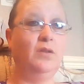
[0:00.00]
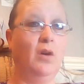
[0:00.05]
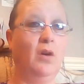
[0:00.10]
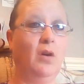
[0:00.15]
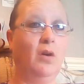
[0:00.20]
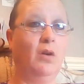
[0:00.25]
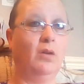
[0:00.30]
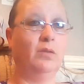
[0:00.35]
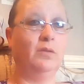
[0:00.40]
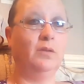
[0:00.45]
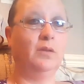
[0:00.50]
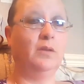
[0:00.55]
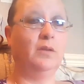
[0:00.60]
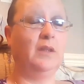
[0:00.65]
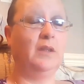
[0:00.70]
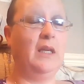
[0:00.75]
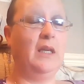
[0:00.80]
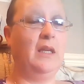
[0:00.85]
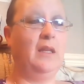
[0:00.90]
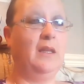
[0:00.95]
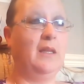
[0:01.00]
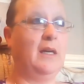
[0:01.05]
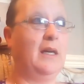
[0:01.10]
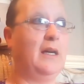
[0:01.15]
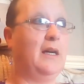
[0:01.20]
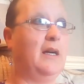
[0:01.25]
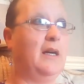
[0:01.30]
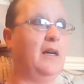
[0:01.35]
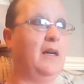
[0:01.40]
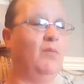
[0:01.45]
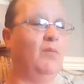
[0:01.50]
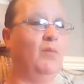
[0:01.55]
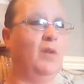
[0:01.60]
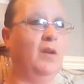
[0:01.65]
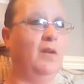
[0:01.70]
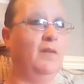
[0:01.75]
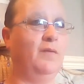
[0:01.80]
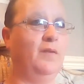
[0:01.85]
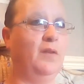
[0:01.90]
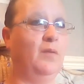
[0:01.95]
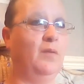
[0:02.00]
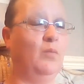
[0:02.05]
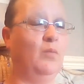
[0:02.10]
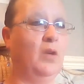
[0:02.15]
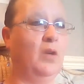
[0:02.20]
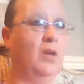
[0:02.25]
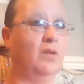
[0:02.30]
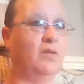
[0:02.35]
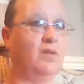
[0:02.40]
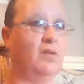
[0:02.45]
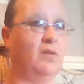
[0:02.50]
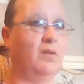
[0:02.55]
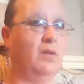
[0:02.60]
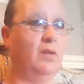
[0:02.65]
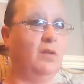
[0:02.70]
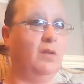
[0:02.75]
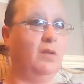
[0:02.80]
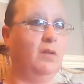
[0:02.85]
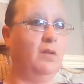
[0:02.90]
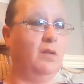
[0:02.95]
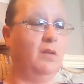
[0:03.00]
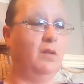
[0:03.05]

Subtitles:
yarn in that, and one of them was,